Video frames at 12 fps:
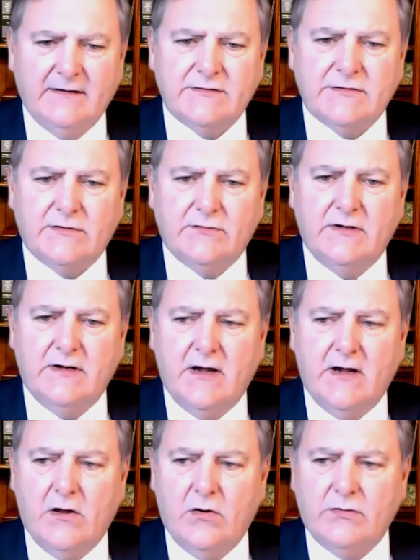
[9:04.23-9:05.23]
to
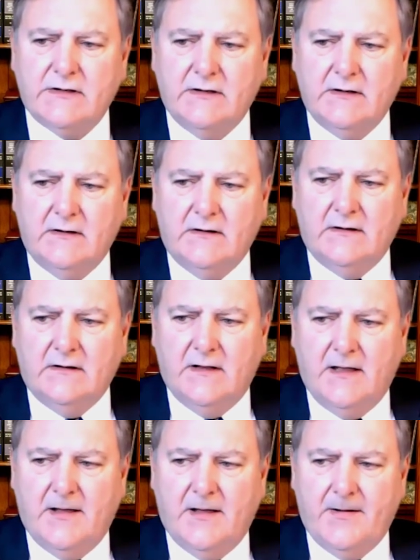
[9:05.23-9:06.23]
denote
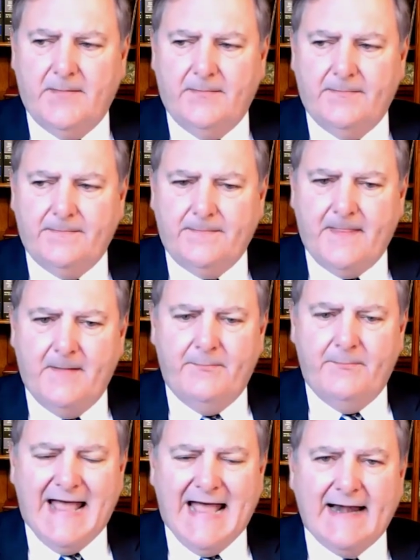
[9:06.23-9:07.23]

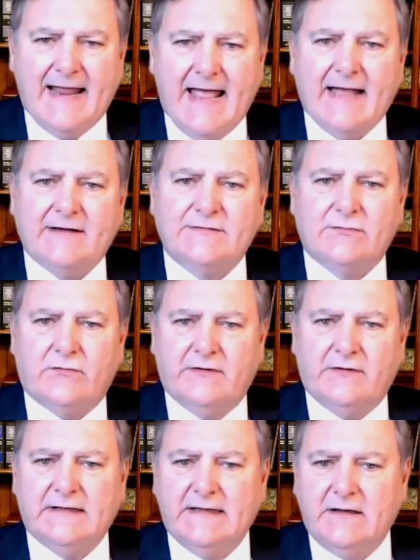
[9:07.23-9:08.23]
bad acts
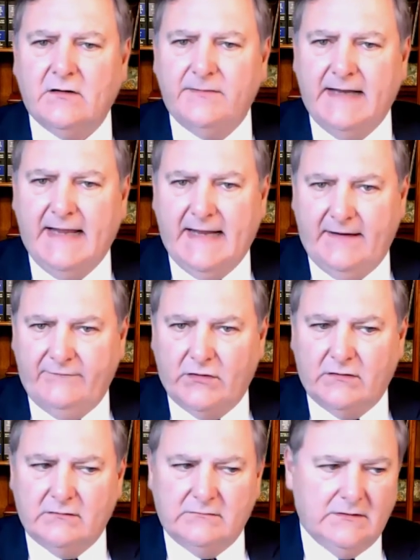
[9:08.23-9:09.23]
or illegal
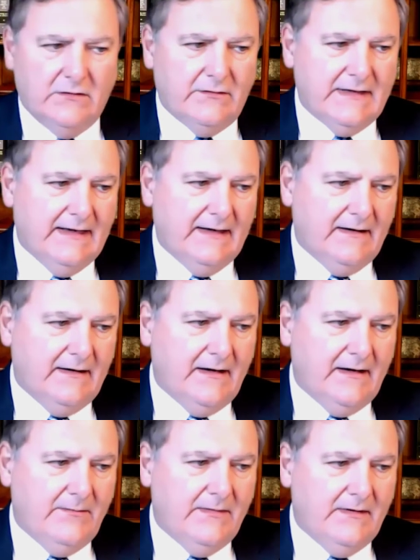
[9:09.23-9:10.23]
behavior. Okay,
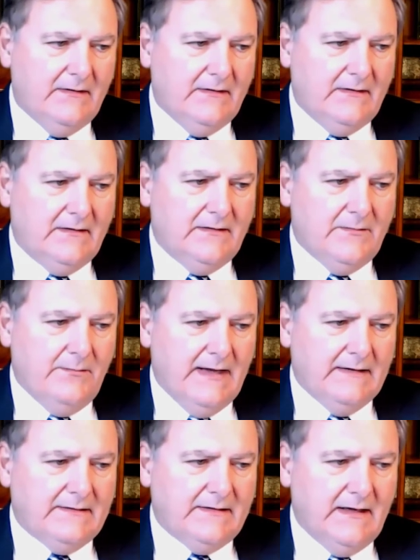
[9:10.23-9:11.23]

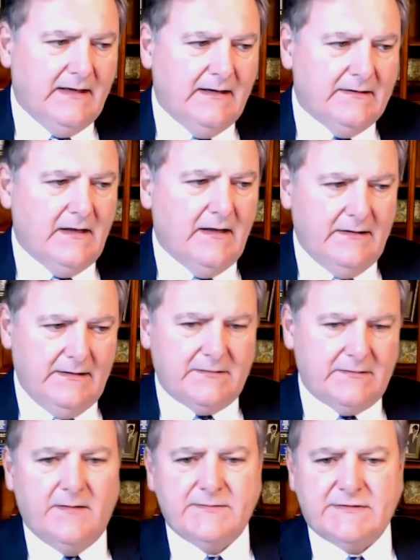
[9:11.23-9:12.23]
but
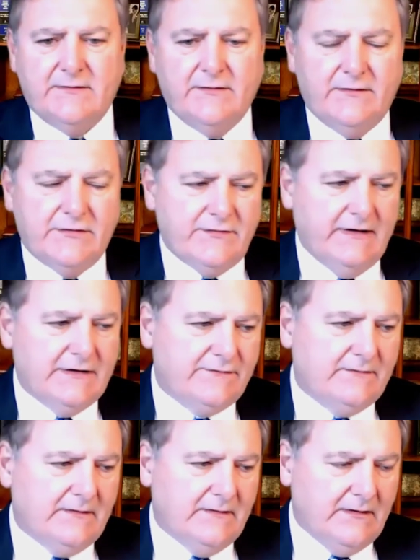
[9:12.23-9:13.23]
it comes under
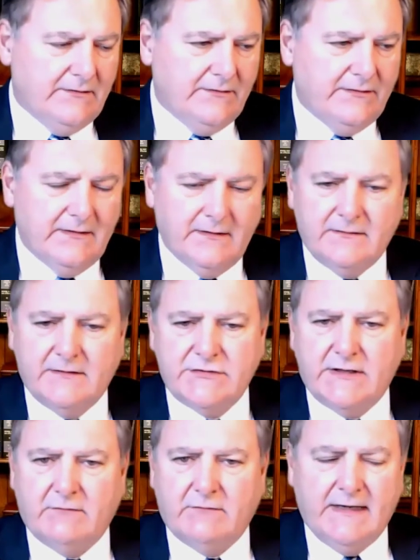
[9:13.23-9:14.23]
the
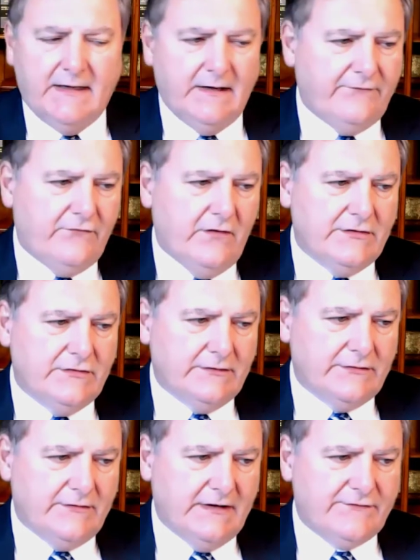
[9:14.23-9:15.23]
general heading of
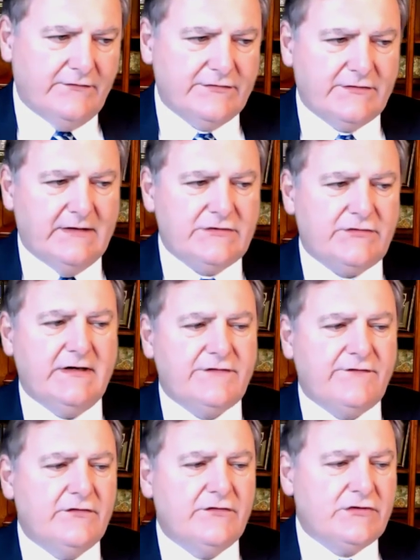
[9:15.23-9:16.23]
fraudulent transfers. So that's
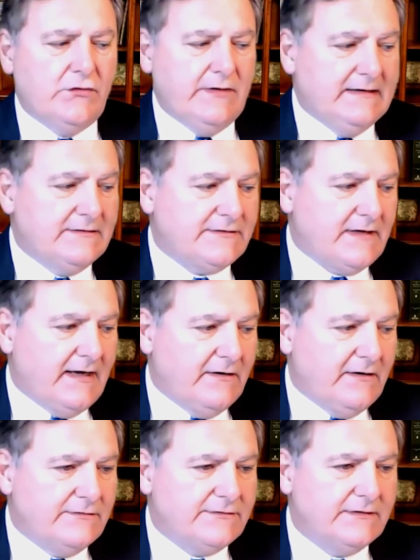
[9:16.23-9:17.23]
transfers to
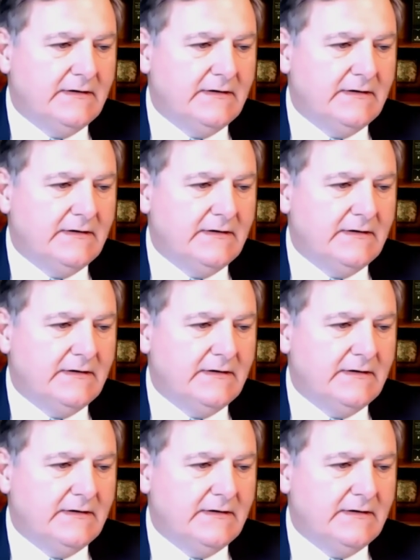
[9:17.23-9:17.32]
insiders,